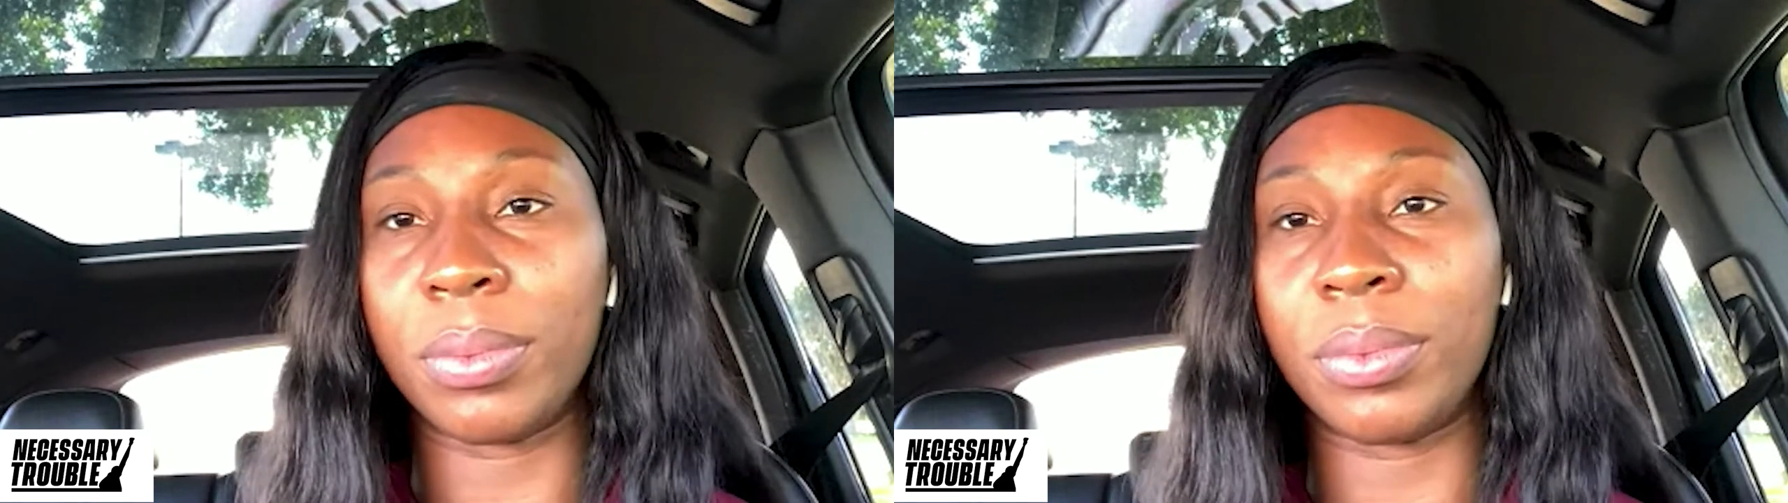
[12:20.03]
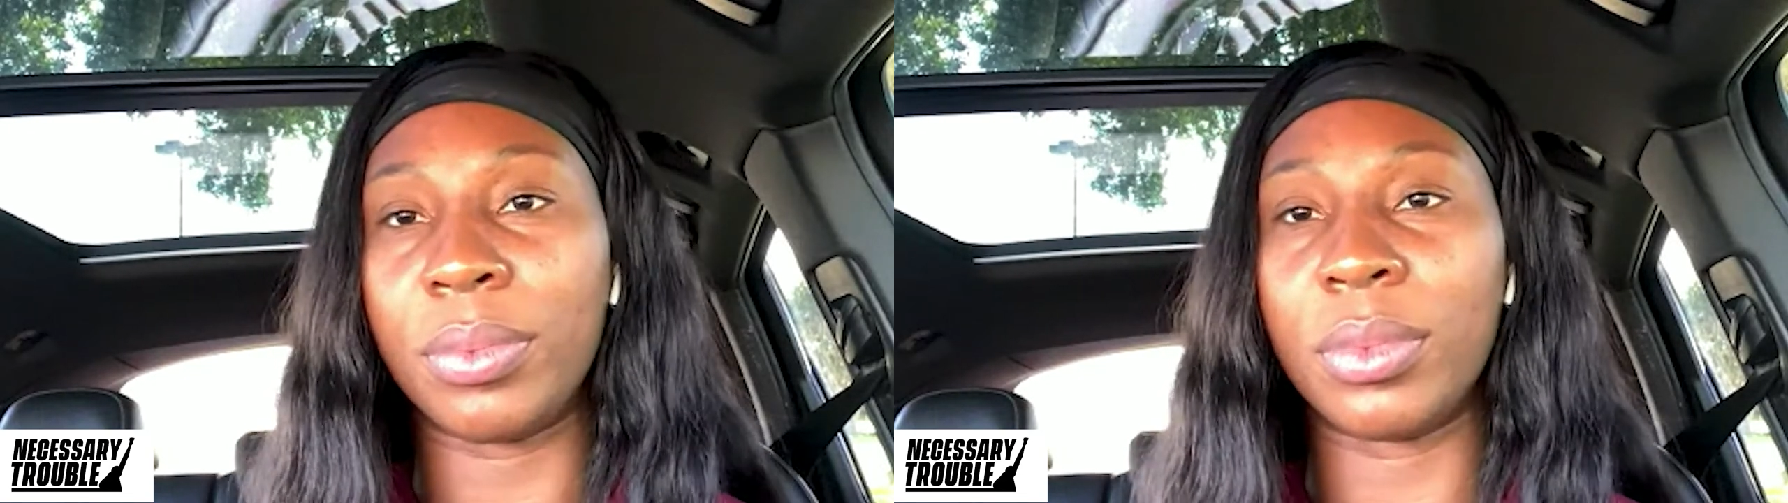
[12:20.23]
you're
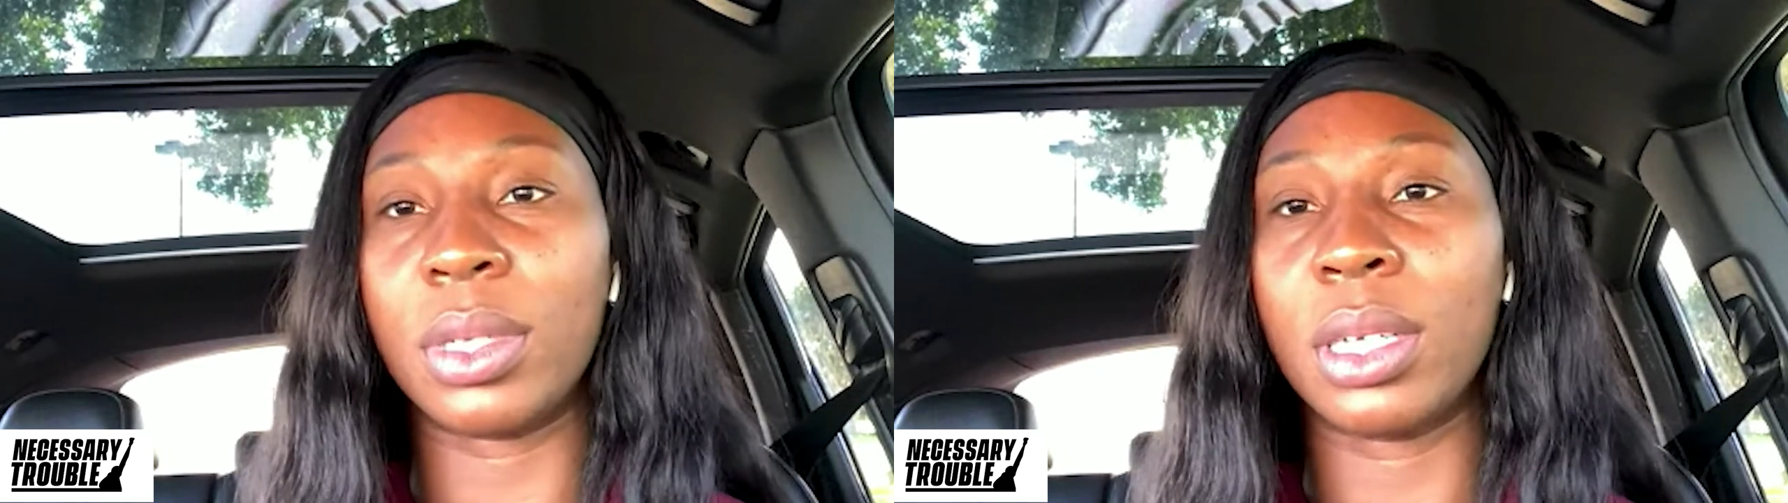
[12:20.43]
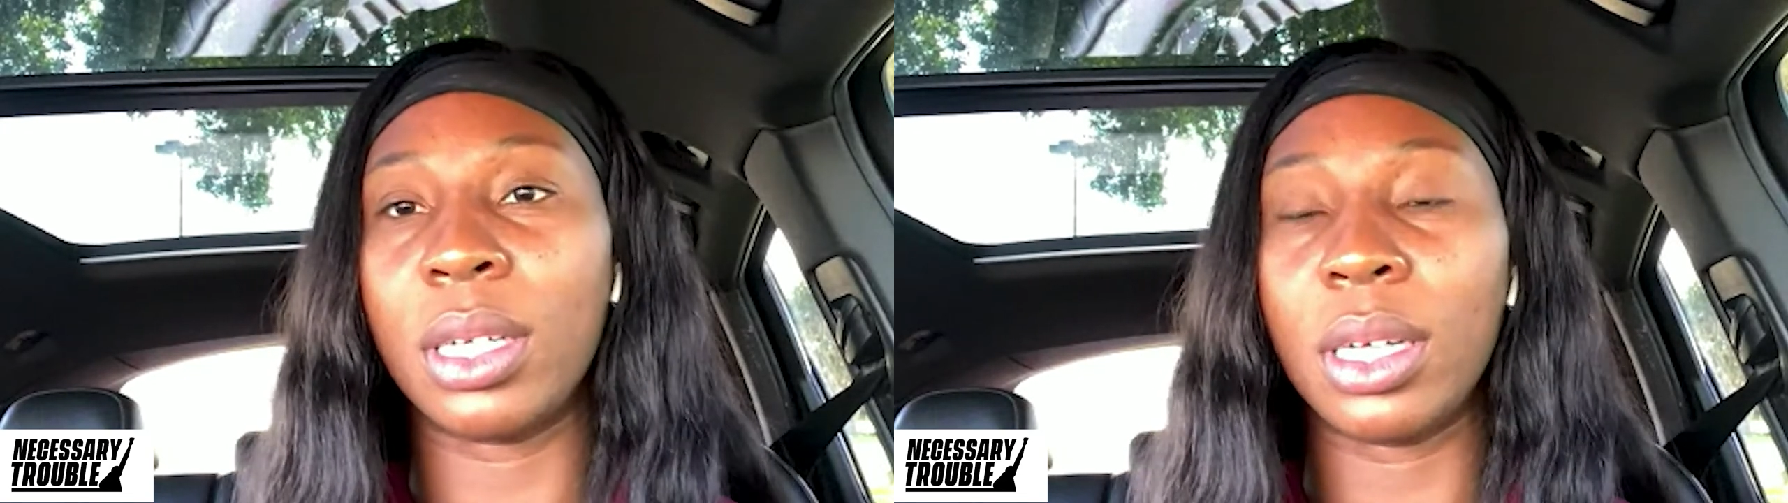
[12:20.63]
doing with
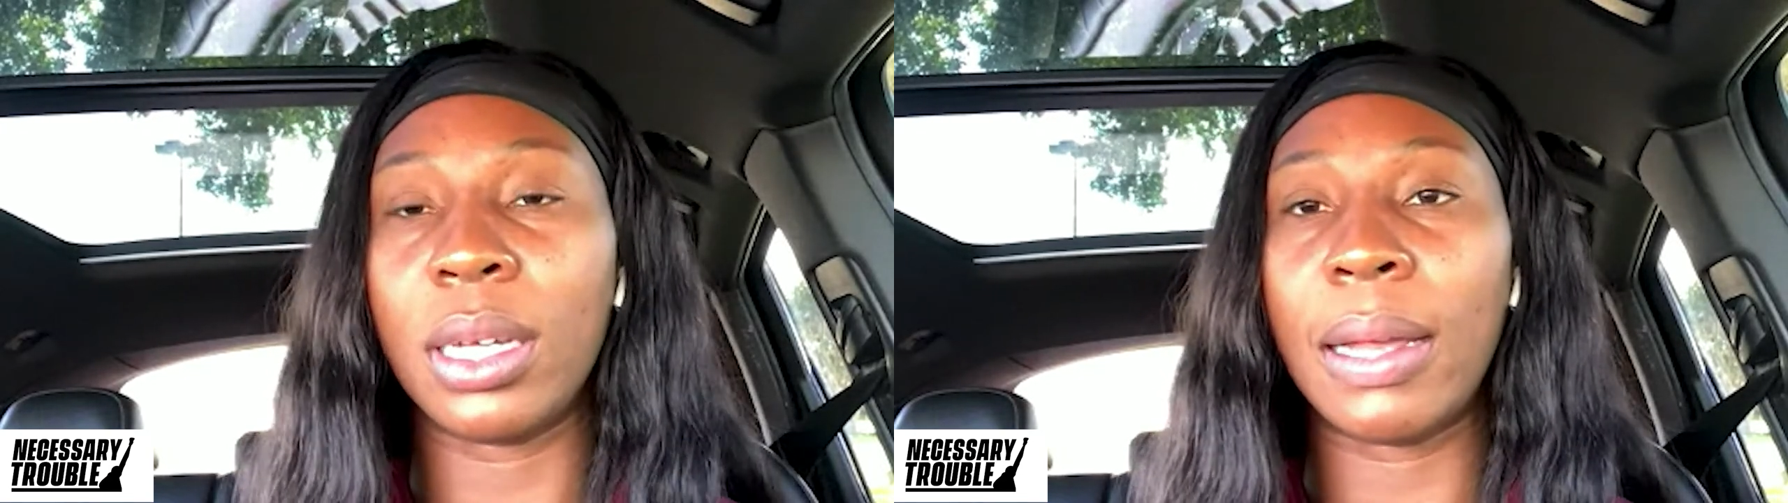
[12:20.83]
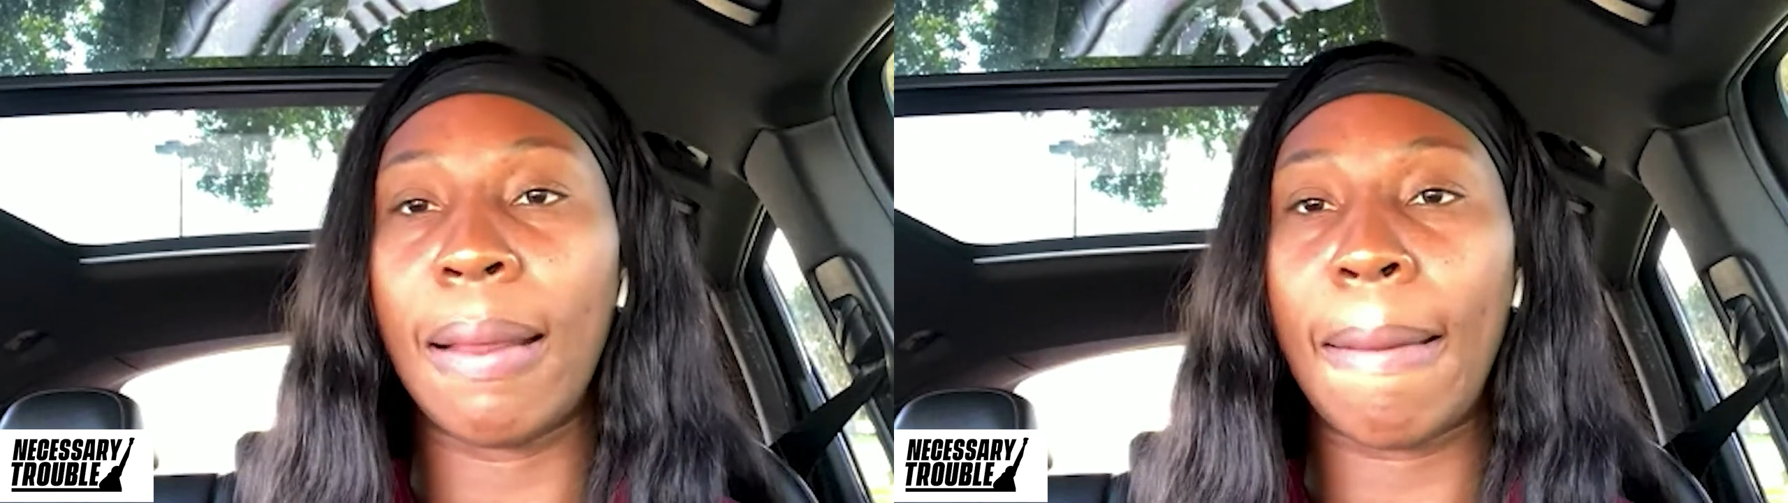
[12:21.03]
Color
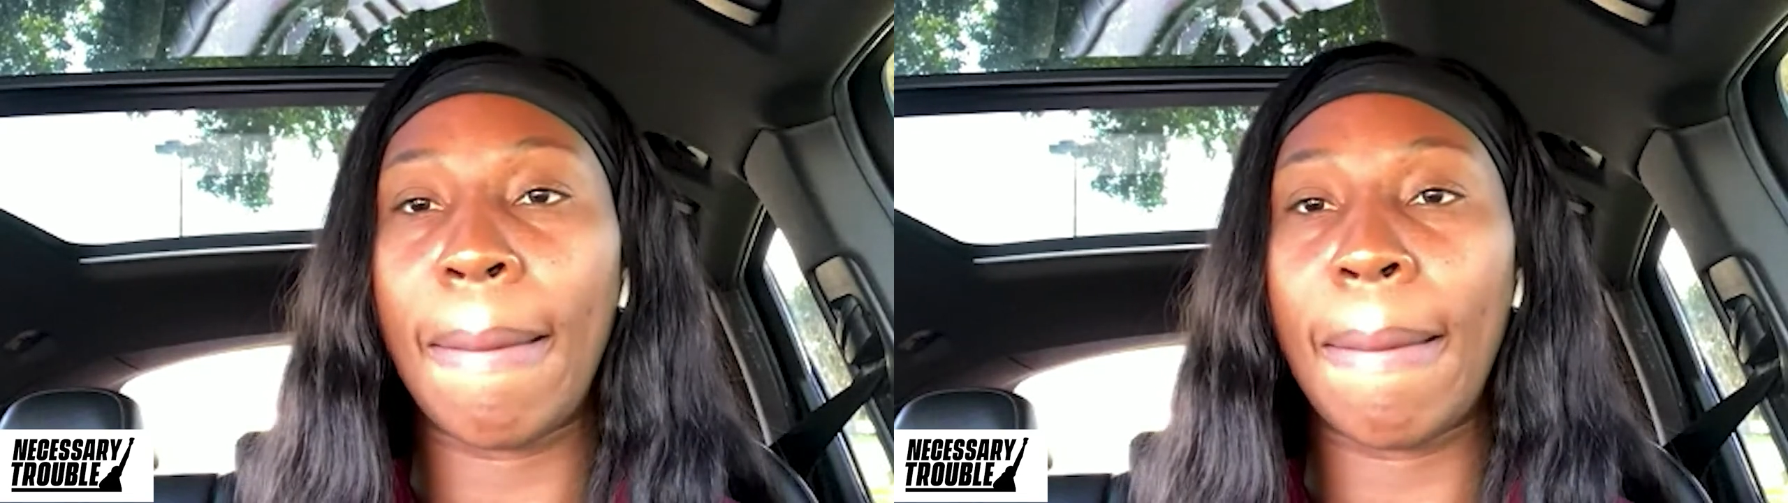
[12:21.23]
Change?